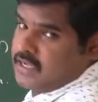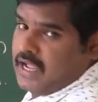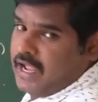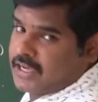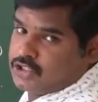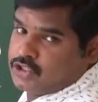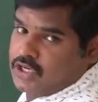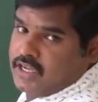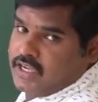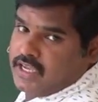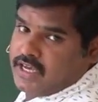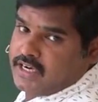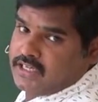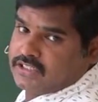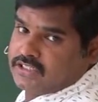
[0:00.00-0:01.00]
actually
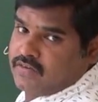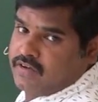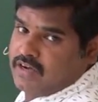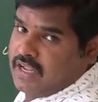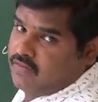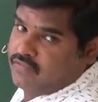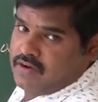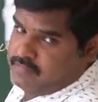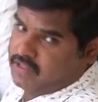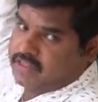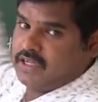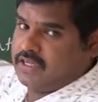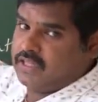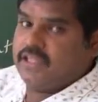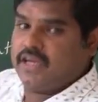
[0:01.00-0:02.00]
here it is given every month.
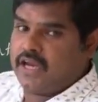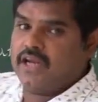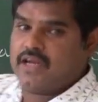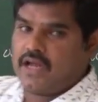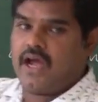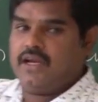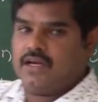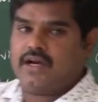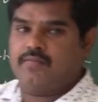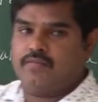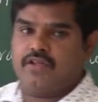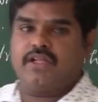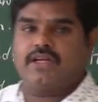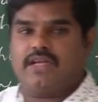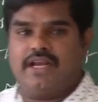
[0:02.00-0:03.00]
Then I'll come
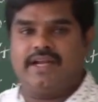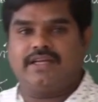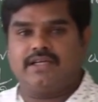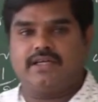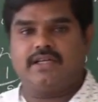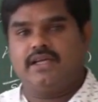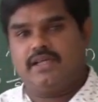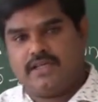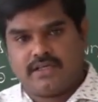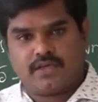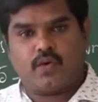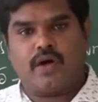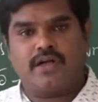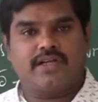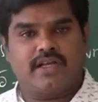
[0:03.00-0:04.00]
to that later,
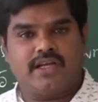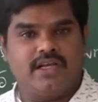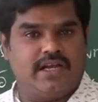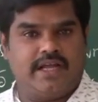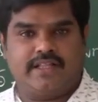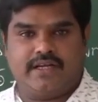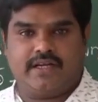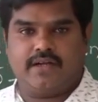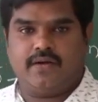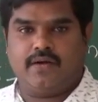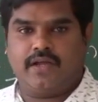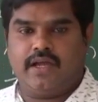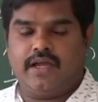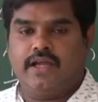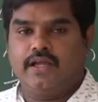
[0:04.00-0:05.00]
quarterly, like that.
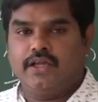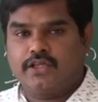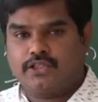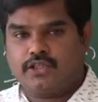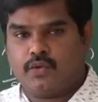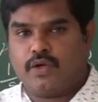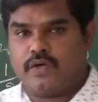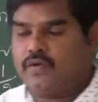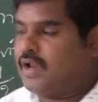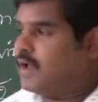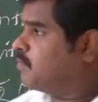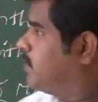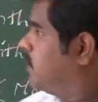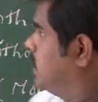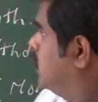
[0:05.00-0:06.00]
Okay. So what will
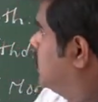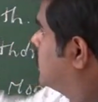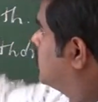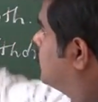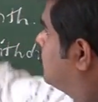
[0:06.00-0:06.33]
happen here?